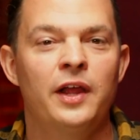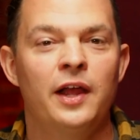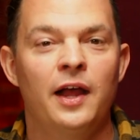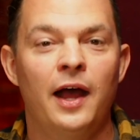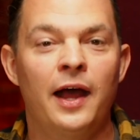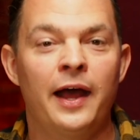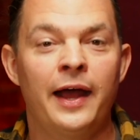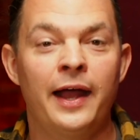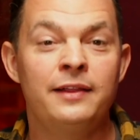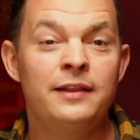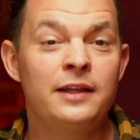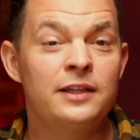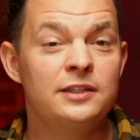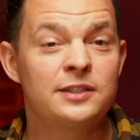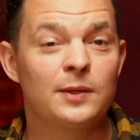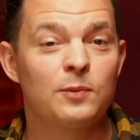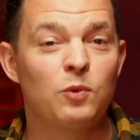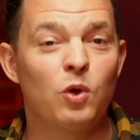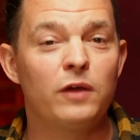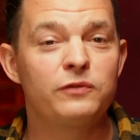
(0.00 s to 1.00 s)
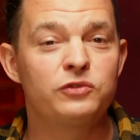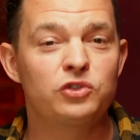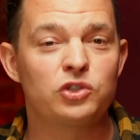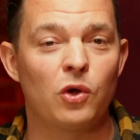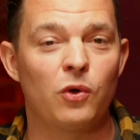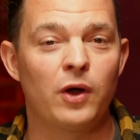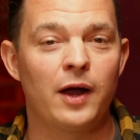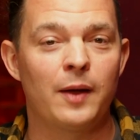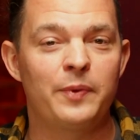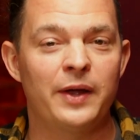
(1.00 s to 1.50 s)
Uh, and then some wolves
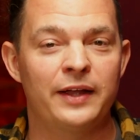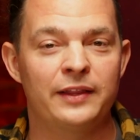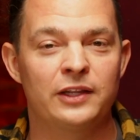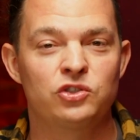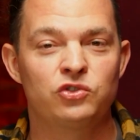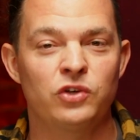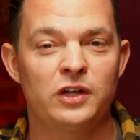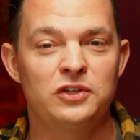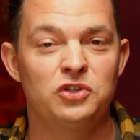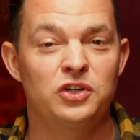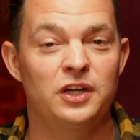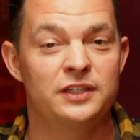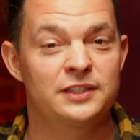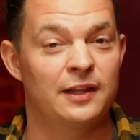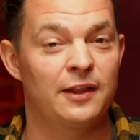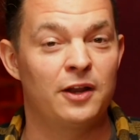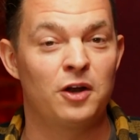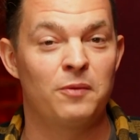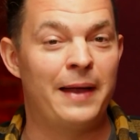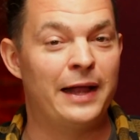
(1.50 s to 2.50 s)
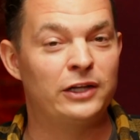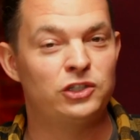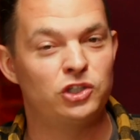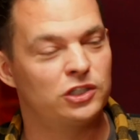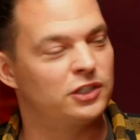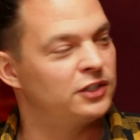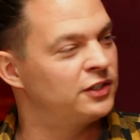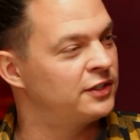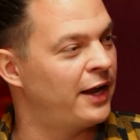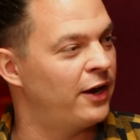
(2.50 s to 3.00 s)
show up, and the stranger does a little magic
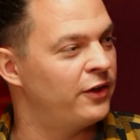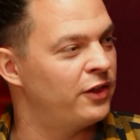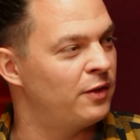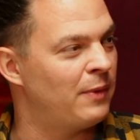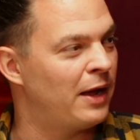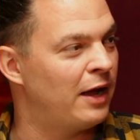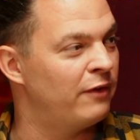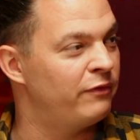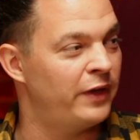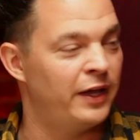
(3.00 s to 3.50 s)
to scare them off.